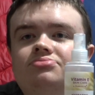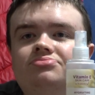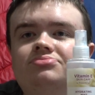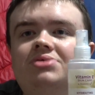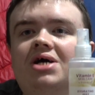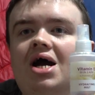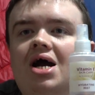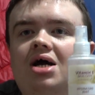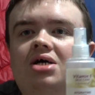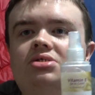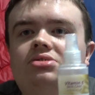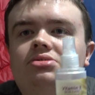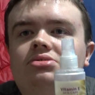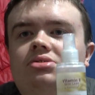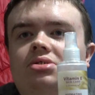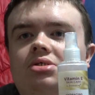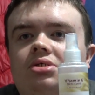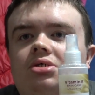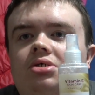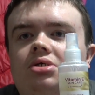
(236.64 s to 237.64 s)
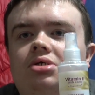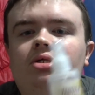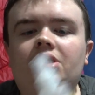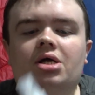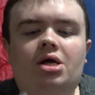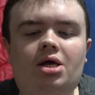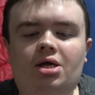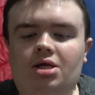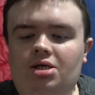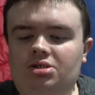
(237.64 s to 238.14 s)
That's and
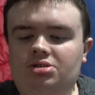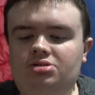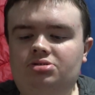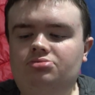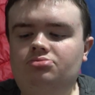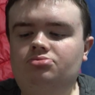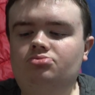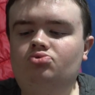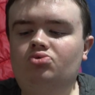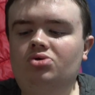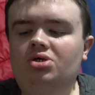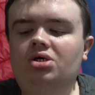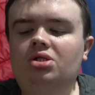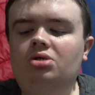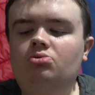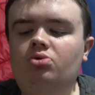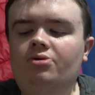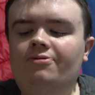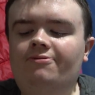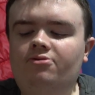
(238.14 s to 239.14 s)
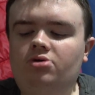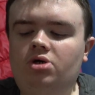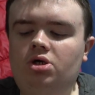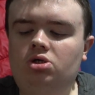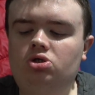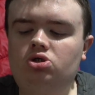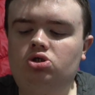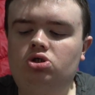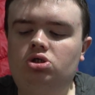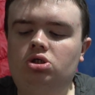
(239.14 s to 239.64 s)
8. Really
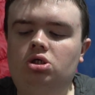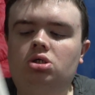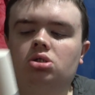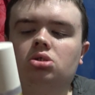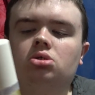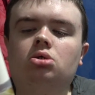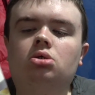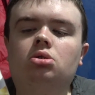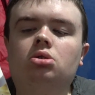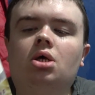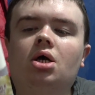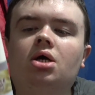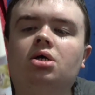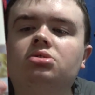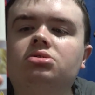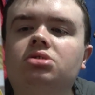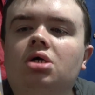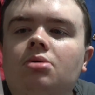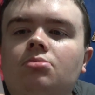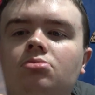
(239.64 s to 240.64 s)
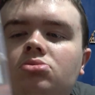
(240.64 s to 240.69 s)
refreshing and that's how